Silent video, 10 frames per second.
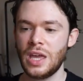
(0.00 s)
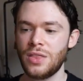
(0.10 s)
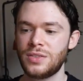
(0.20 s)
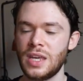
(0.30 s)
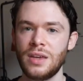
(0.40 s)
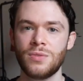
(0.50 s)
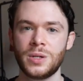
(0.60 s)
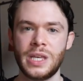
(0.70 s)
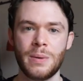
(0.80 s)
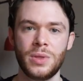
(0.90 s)
in, say, for
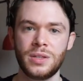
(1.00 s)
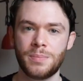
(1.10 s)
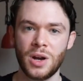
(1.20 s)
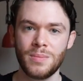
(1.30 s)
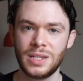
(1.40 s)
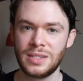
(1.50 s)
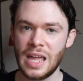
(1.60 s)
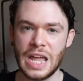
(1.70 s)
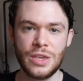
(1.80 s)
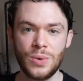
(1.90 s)
example, the Department of State.